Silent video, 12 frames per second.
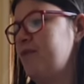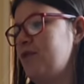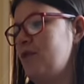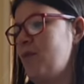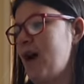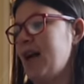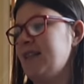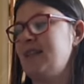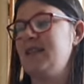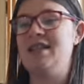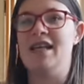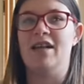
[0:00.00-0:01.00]
the whites
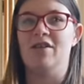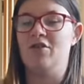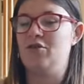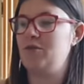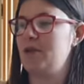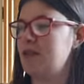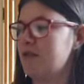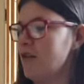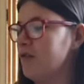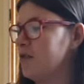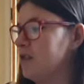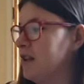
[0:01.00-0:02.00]
and the yellows which are
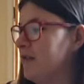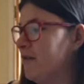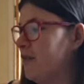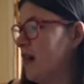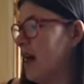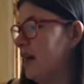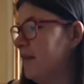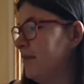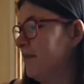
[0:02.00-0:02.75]
often in flight